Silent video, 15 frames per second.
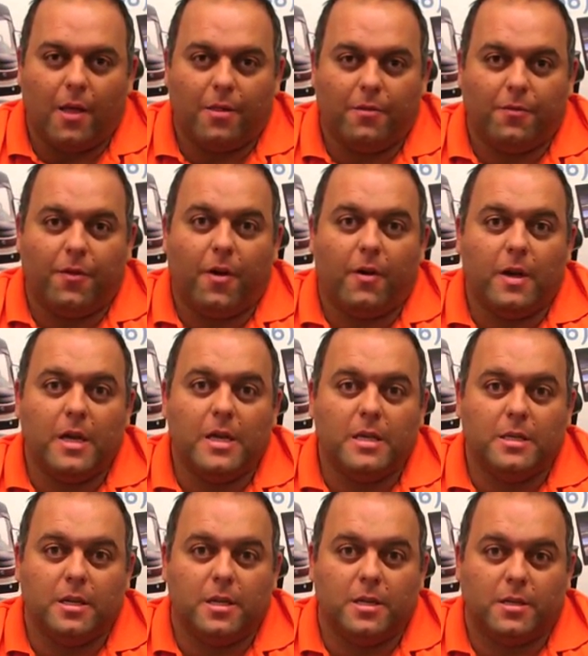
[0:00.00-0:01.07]
they're very
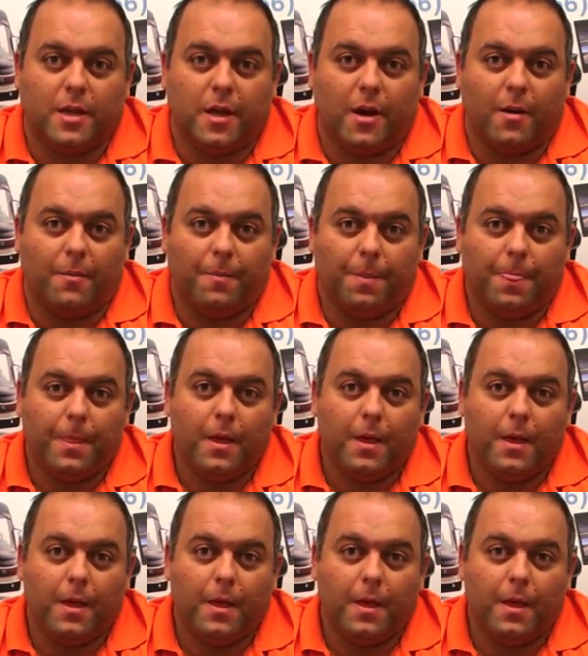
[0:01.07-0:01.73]
easy to set up.